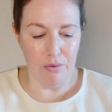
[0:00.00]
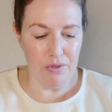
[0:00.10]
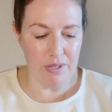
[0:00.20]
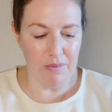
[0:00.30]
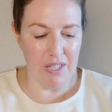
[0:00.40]
threw
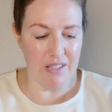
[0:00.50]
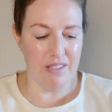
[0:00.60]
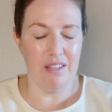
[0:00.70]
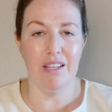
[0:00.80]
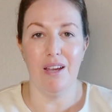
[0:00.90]
some things
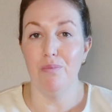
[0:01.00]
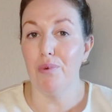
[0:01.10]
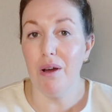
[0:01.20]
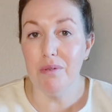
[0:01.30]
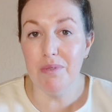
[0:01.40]
in that I
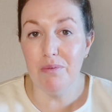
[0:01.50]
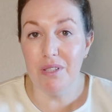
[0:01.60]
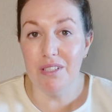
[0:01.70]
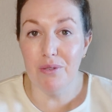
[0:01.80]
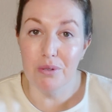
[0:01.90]
probably
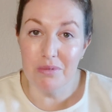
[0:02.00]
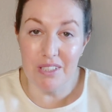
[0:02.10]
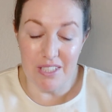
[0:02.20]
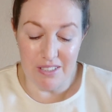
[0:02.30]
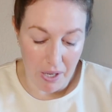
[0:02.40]
wouldn't normally